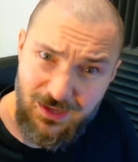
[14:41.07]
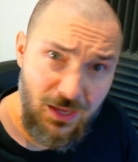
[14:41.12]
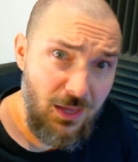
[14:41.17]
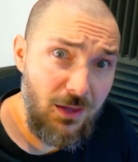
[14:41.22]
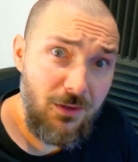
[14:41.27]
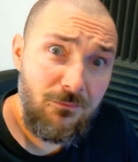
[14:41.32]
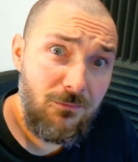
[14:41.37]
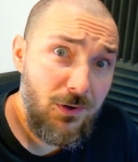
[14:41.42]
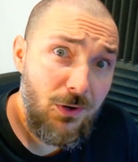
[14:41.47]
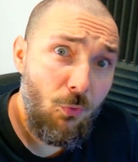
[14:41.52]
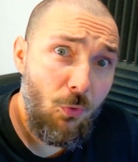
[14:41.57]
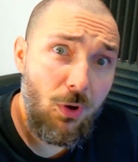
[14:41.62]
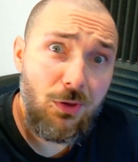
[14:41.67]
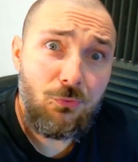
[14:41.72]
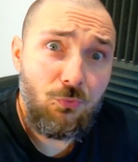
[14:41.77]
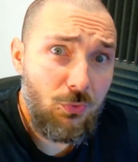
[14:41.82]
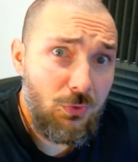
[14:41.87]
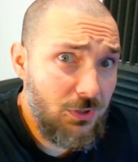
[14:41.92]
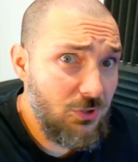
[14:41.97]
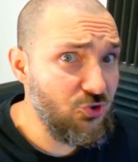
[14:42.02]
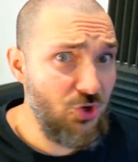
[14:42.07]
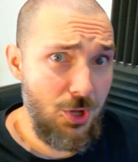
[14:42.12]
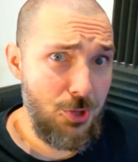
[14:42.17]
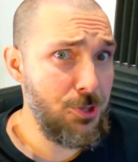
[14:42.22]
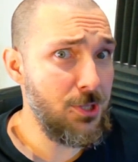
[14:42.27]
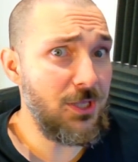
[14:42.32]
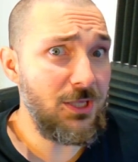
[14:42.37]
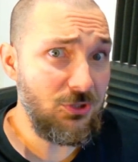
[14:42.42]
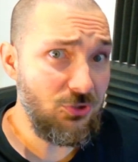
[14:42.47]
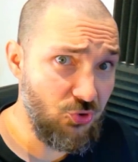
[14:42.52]
everyone would just
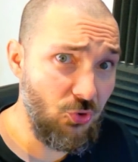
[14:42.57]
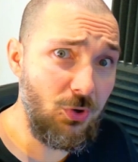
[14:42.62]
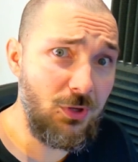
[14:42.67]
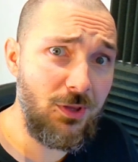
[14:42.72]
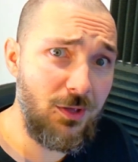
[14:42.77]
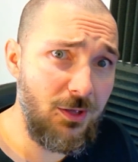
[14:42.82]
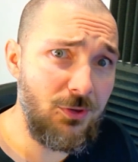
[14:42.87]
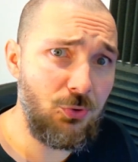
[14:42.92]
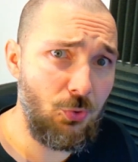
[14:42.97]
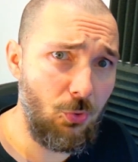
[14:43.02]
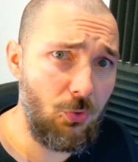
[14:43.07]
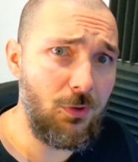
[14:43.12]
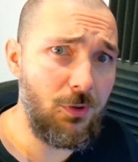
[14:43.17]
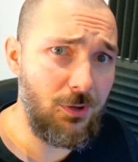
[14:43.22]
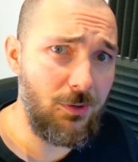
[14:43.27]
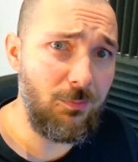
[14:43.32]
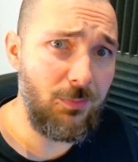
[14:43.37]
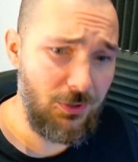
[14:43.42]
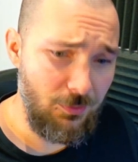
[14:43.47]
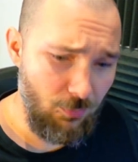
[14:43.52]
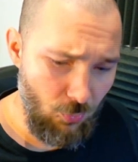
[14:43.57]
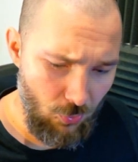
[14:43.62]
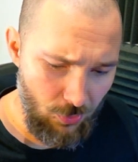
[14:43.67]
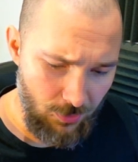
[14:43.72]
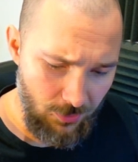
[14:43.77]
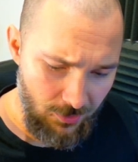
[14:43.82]
enjoy the controller a bit more.